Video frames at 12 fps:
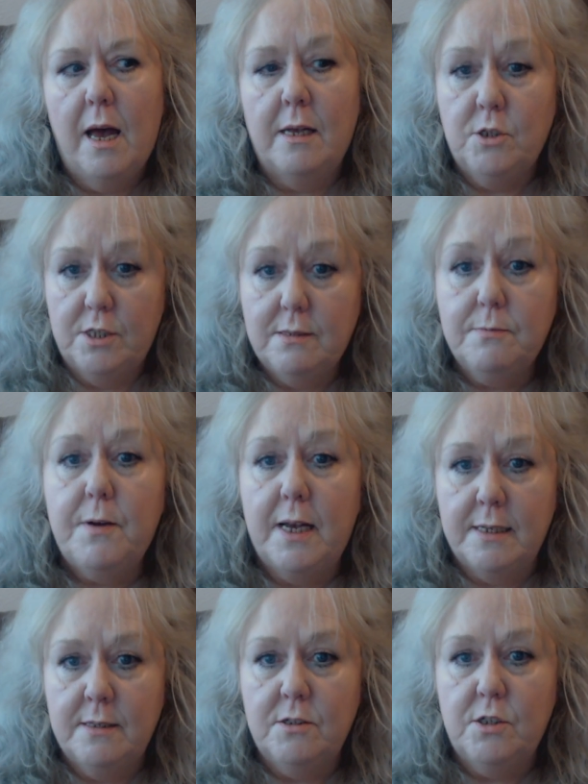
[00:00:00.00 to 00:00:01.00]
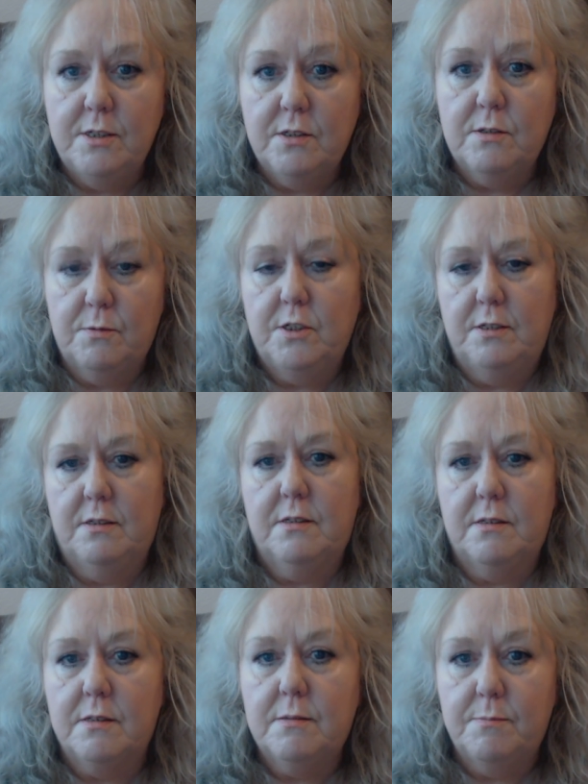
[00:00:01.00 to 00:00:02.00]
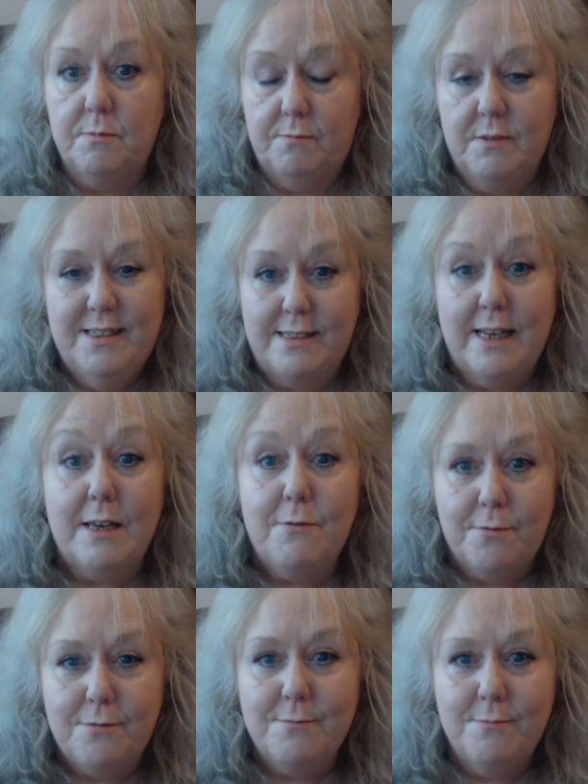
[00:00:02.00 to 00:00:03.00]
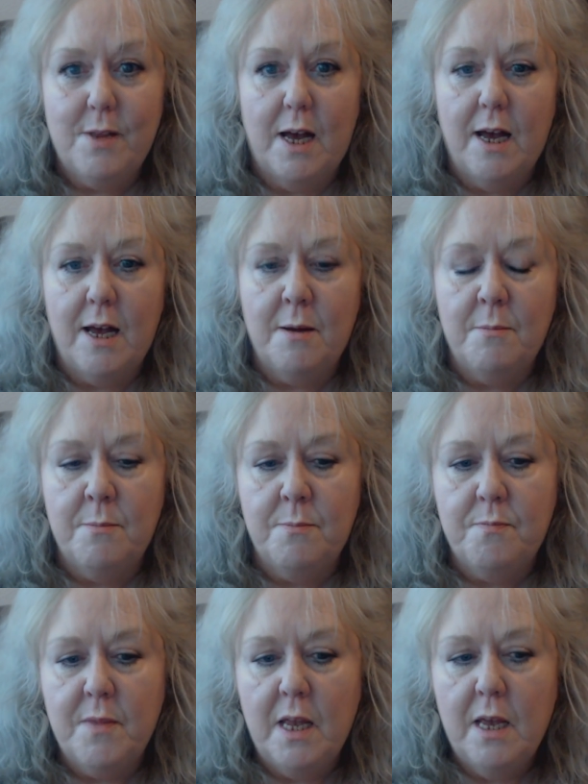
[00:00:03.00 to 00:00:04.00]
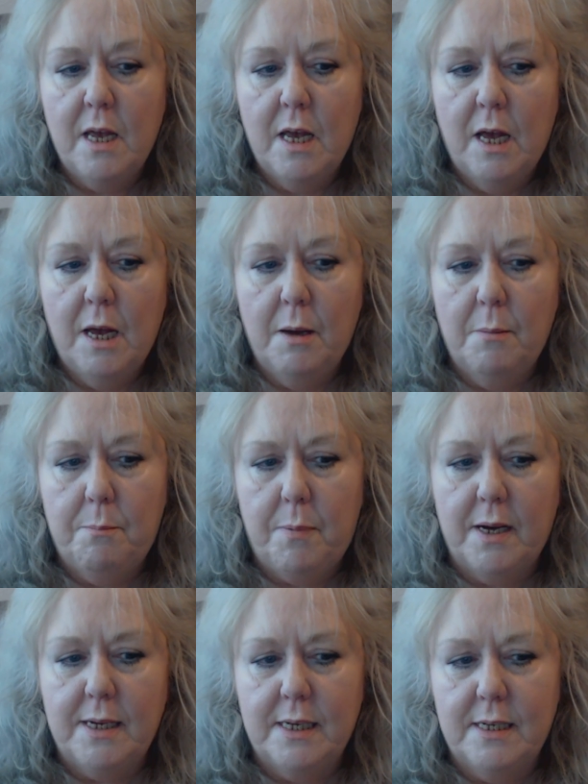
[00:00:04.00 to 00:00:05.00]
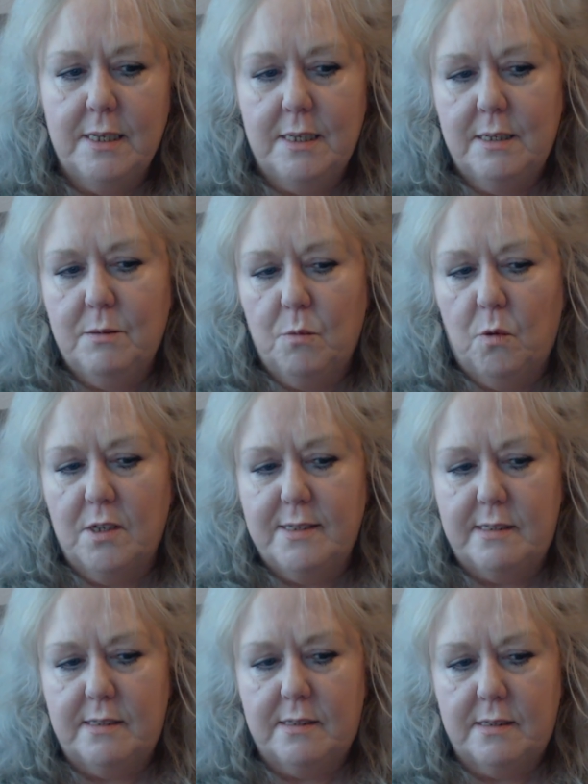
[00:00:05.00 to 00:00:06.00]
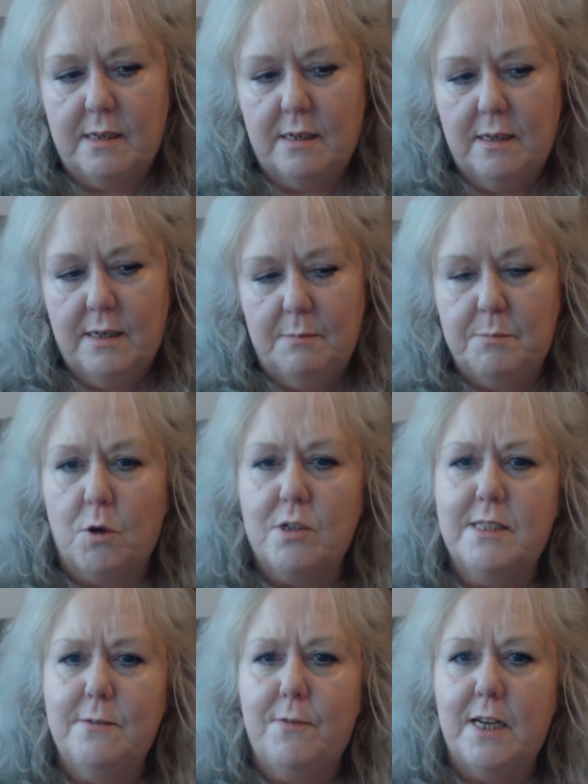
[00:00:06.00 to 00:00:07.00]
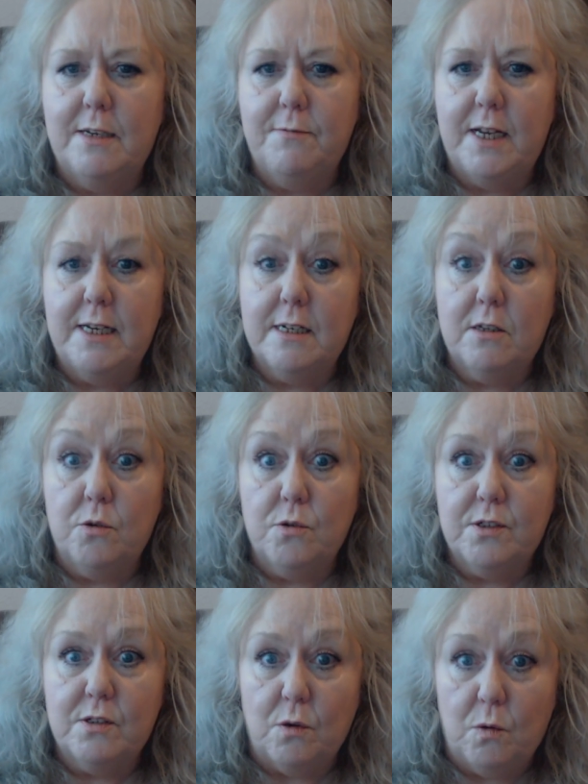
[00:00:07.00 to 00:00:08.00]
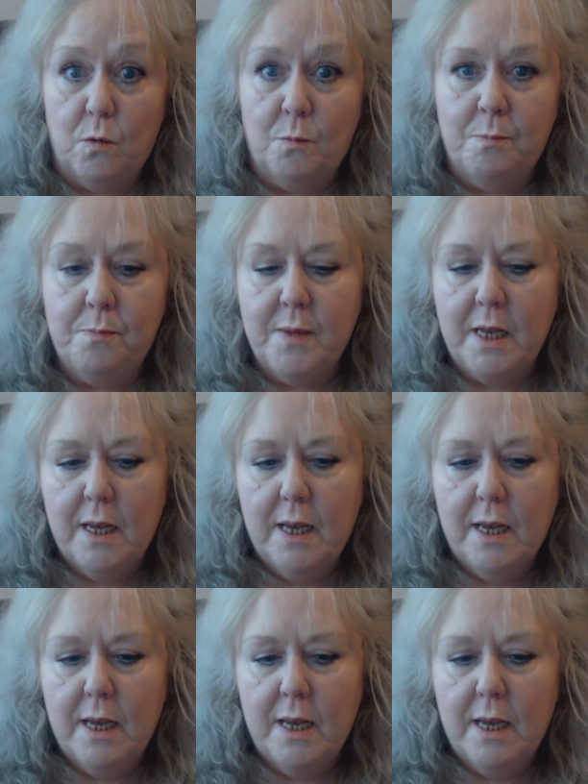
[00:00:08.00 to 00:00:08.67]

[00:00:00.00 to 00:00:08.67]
and she's fine, she's she's safe, um, but it was it brought it very, very close to home.